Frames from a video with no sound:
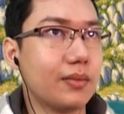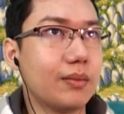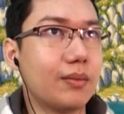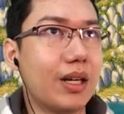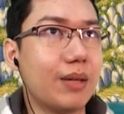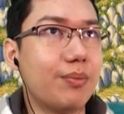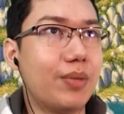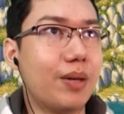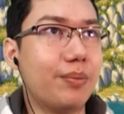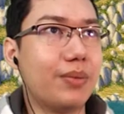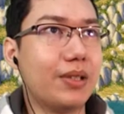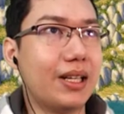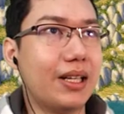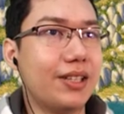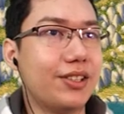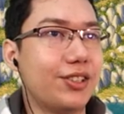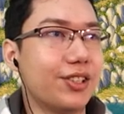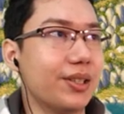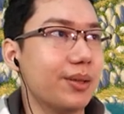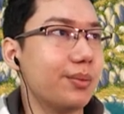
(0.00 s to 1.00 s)
my
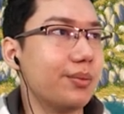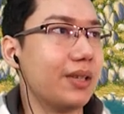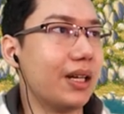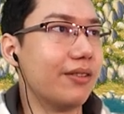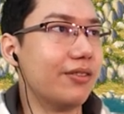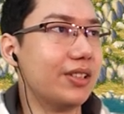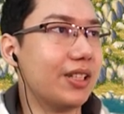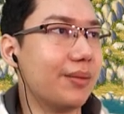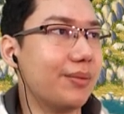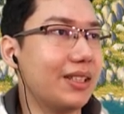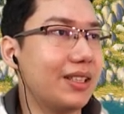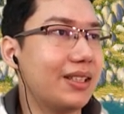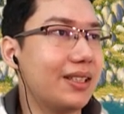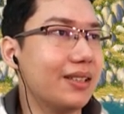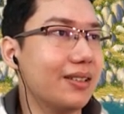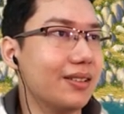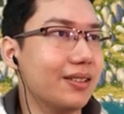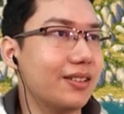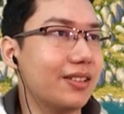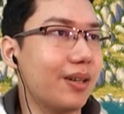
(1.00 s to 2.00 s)
population every time he
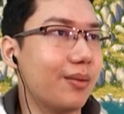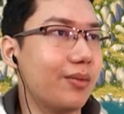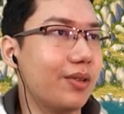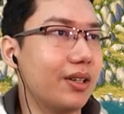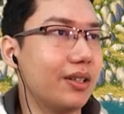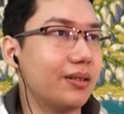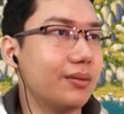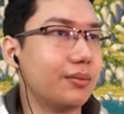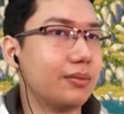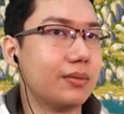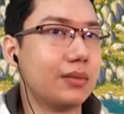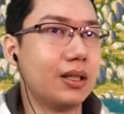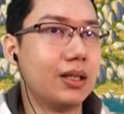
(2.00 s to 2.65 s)
killed someone.